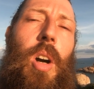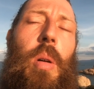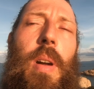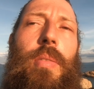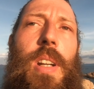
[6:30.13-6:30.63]
all
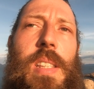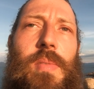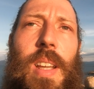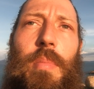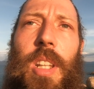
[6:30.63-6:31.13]
my friends,
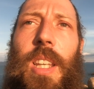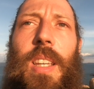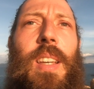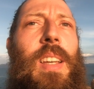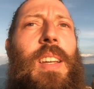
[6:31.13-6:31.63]
family,
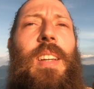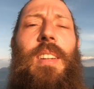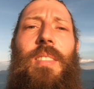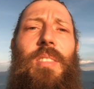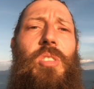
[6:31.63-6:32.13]

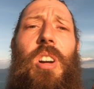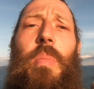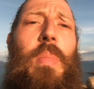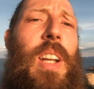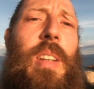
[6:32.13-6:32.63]

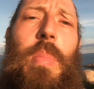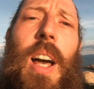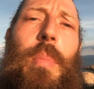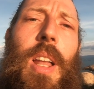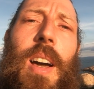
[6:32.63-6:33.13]
job, money,
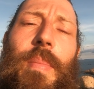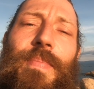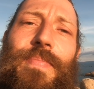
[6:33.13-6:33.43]
blah blah